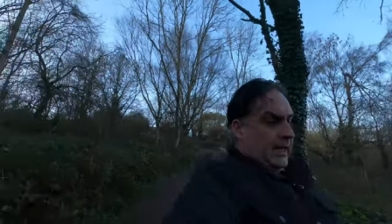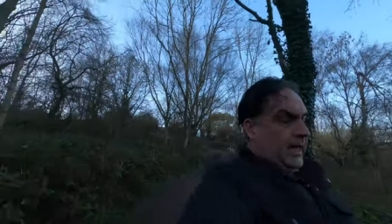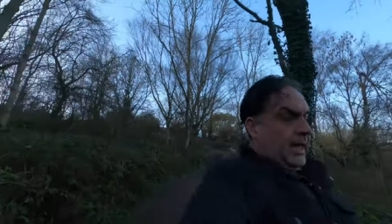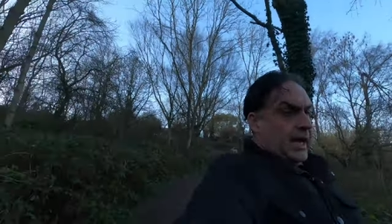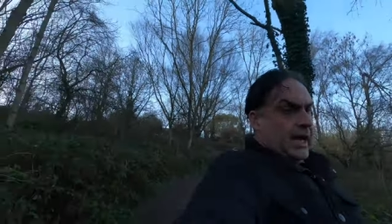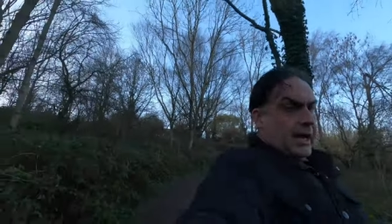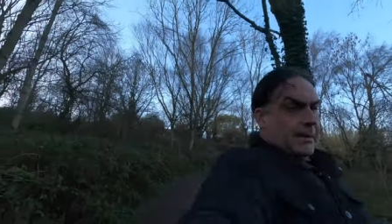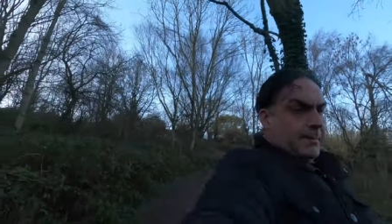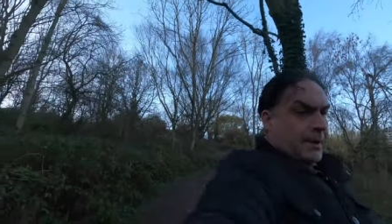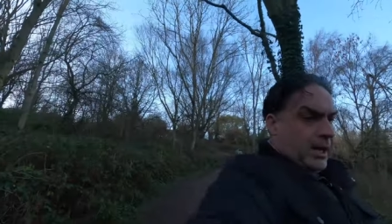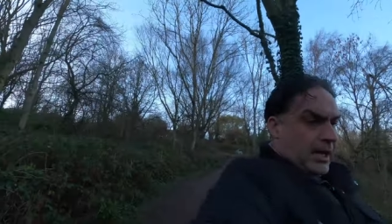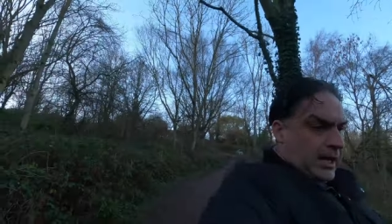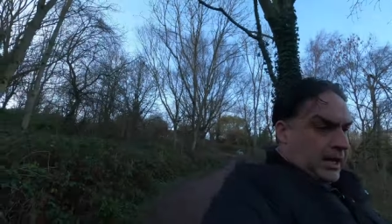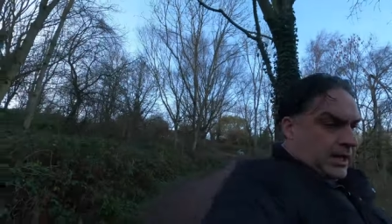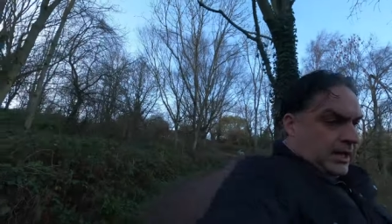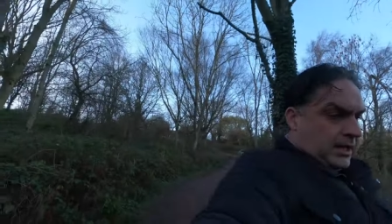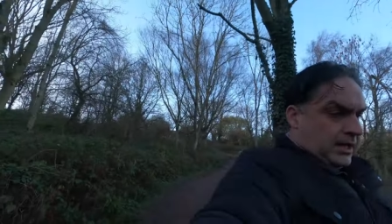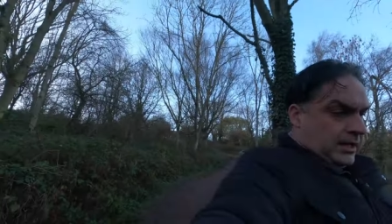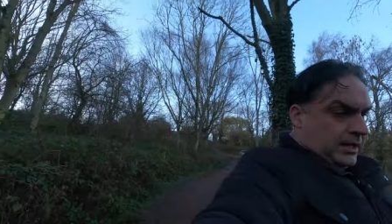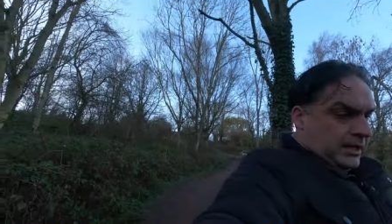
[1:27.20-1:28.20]
Um,
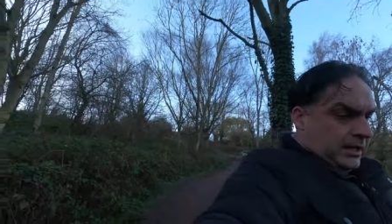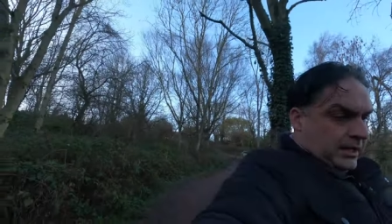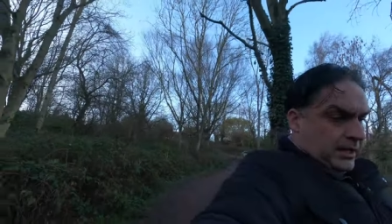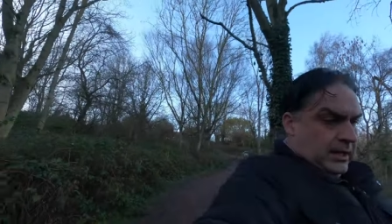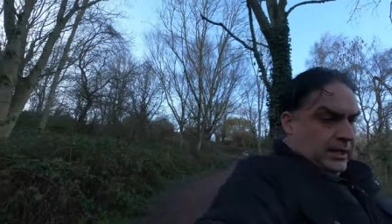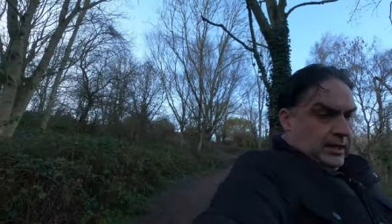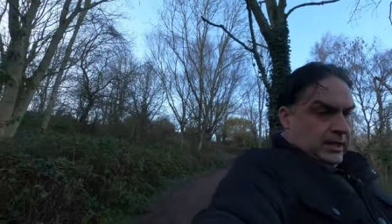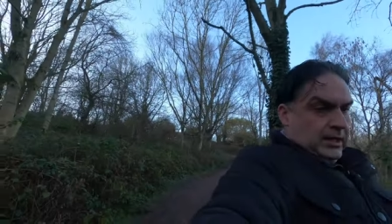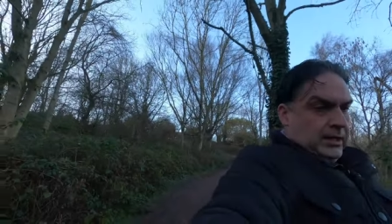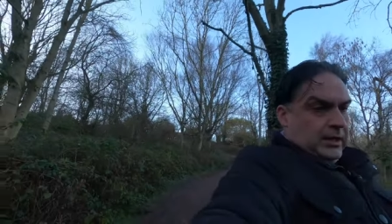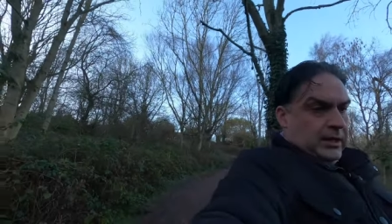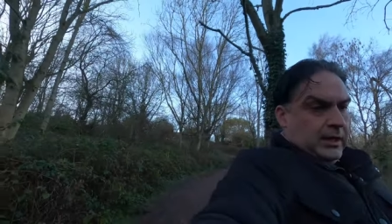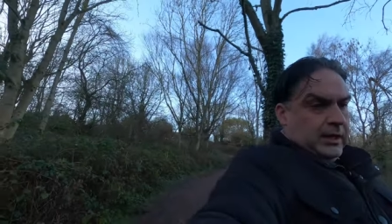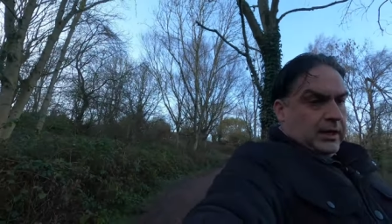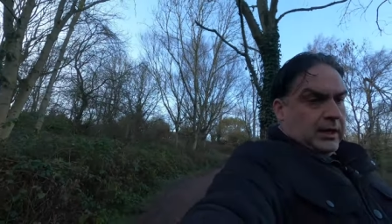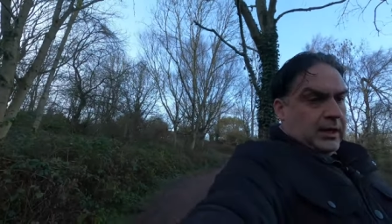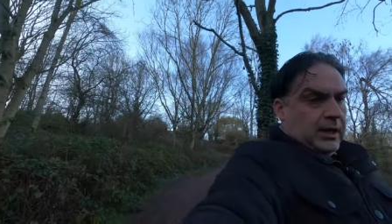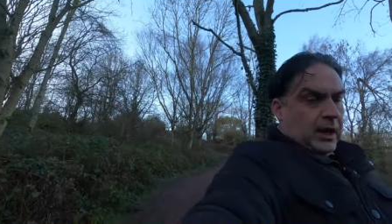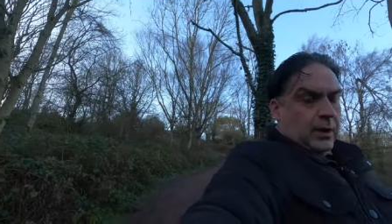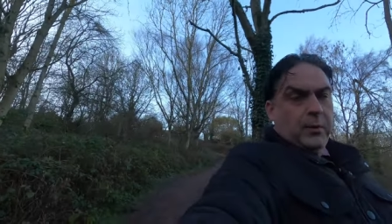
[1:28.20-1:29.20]

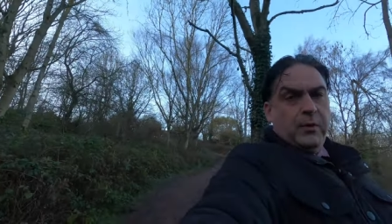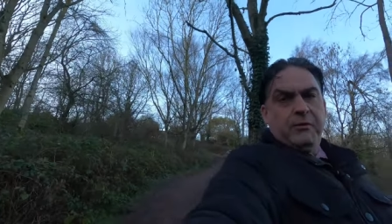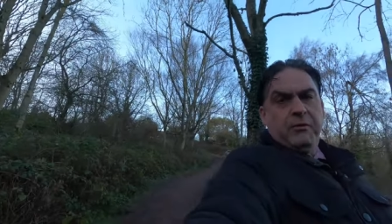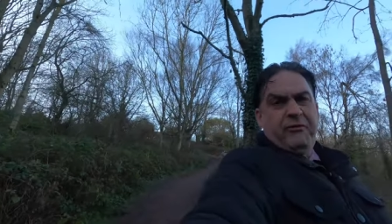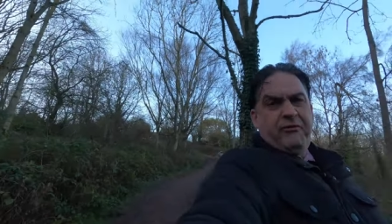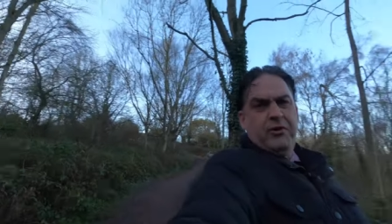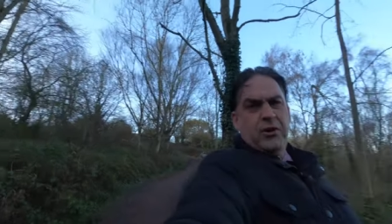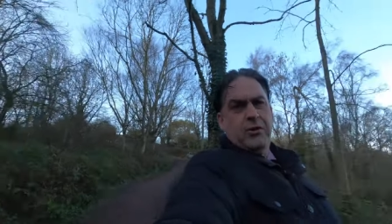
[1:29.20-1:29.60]
I went to a